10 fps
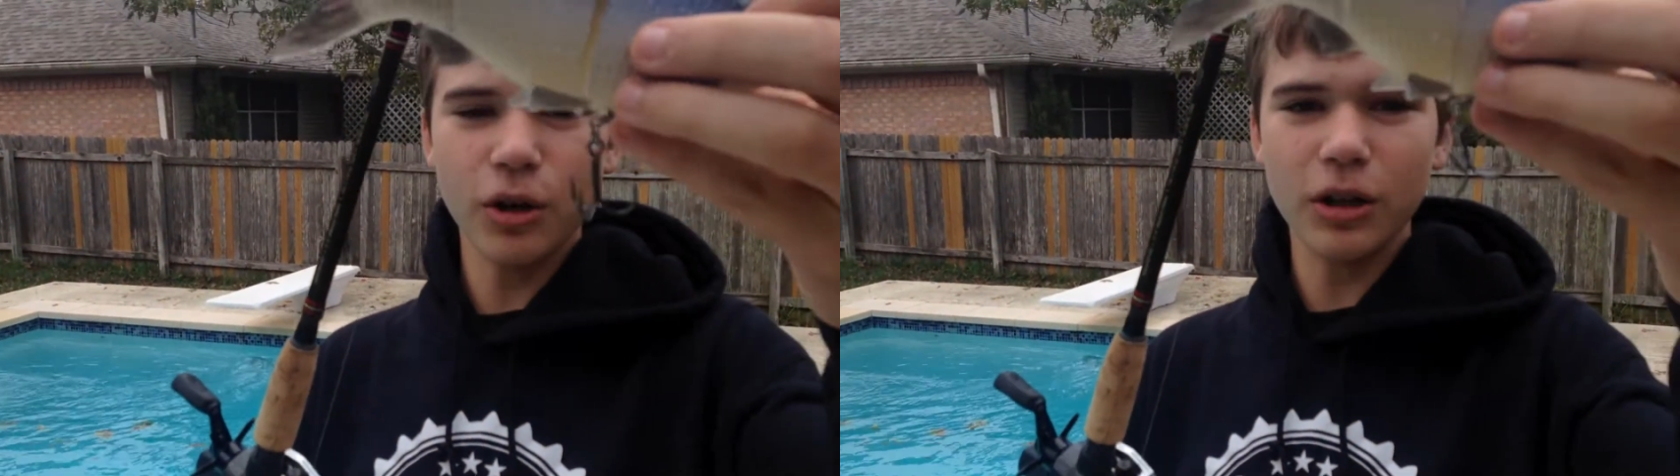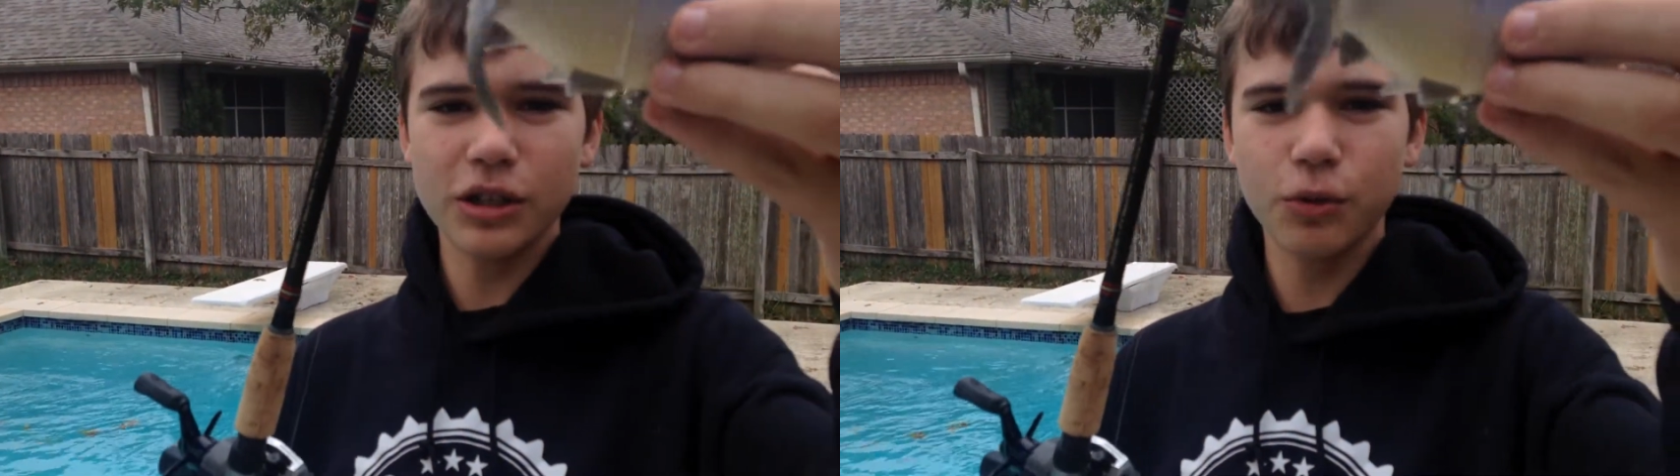
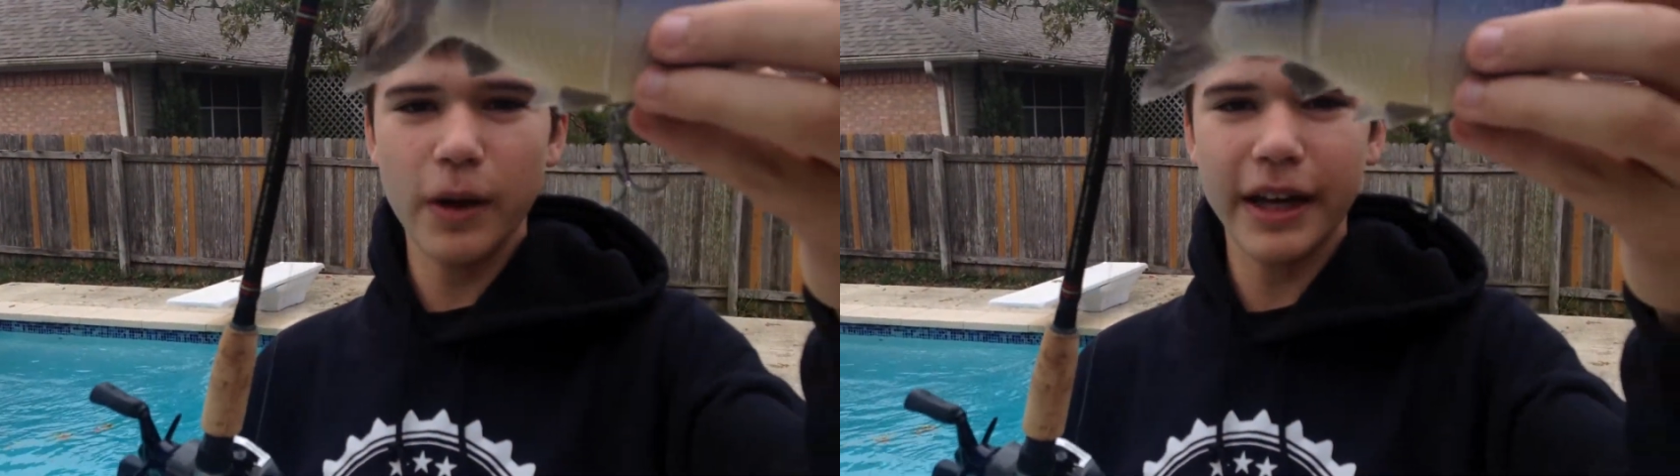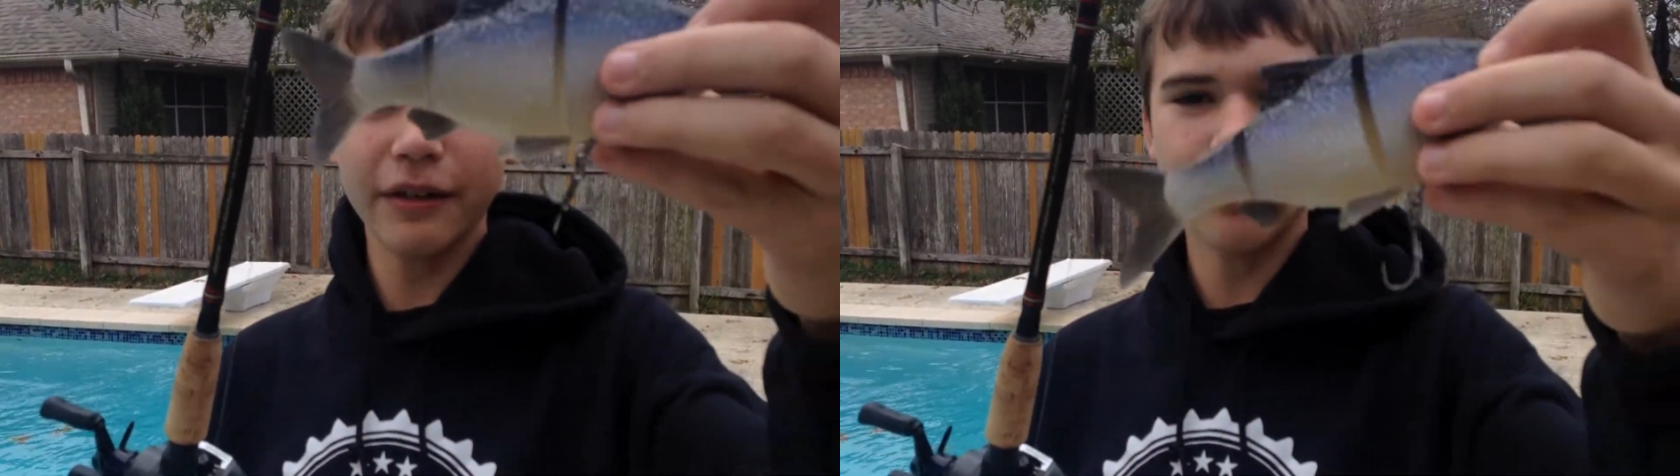the hook
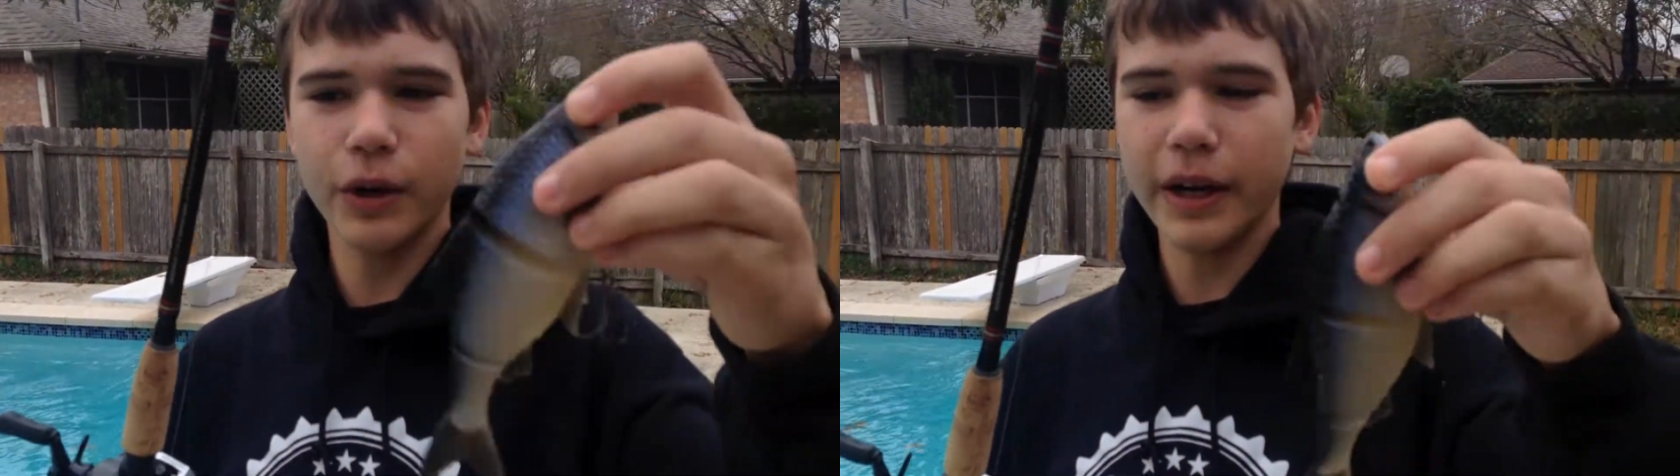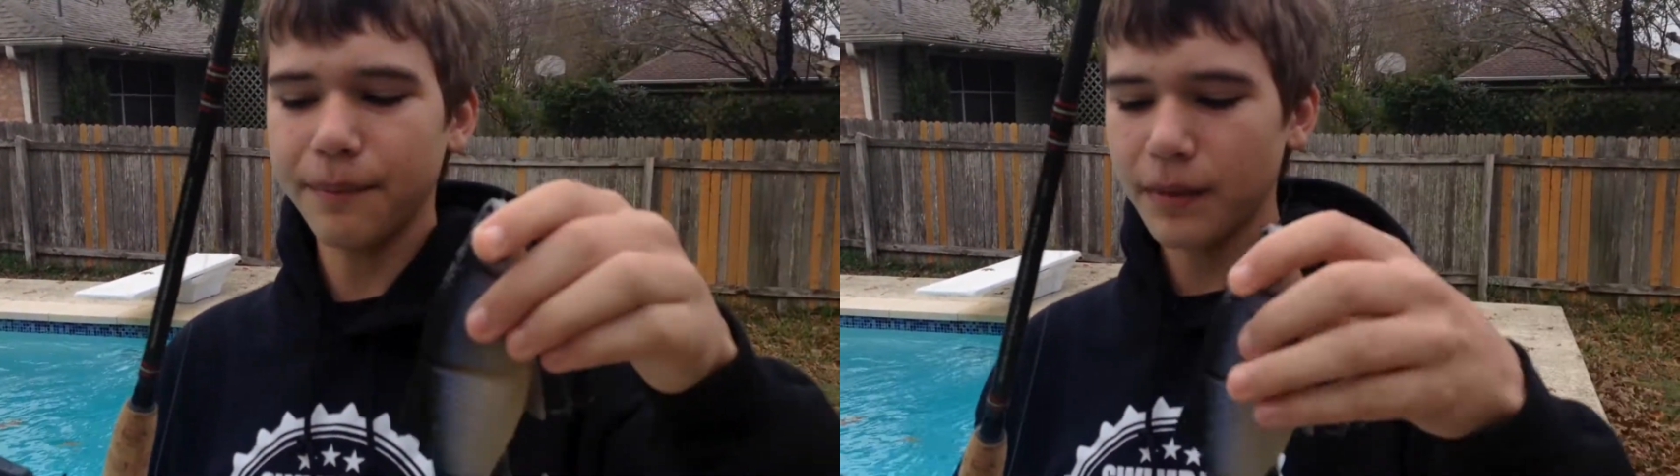swinging
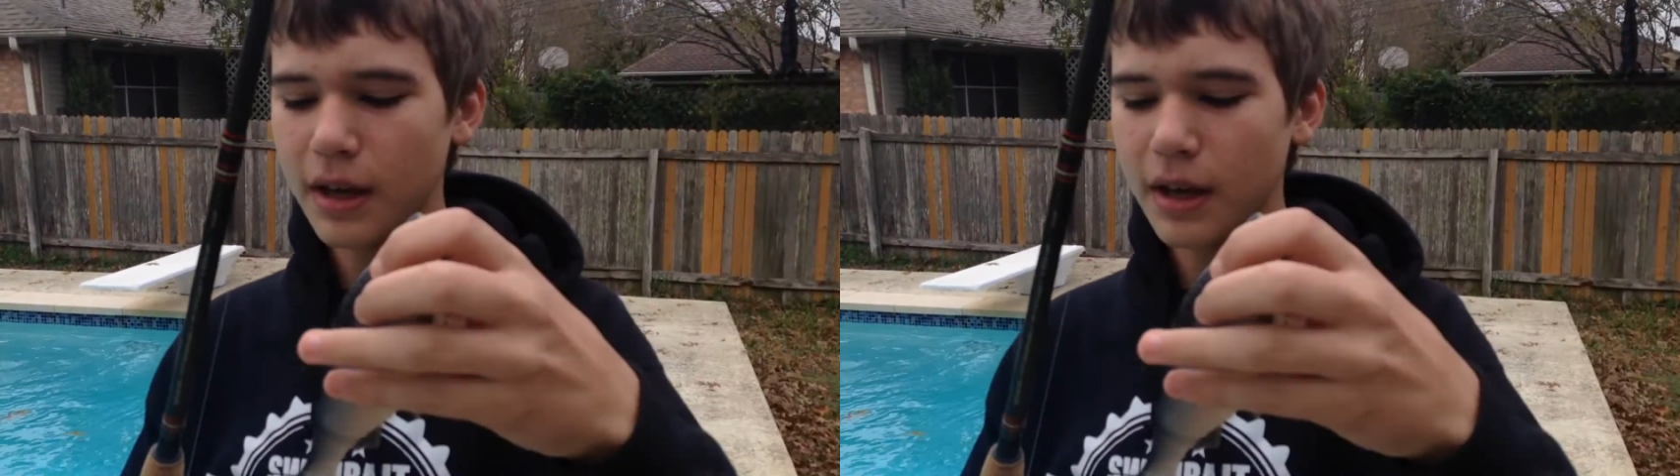free.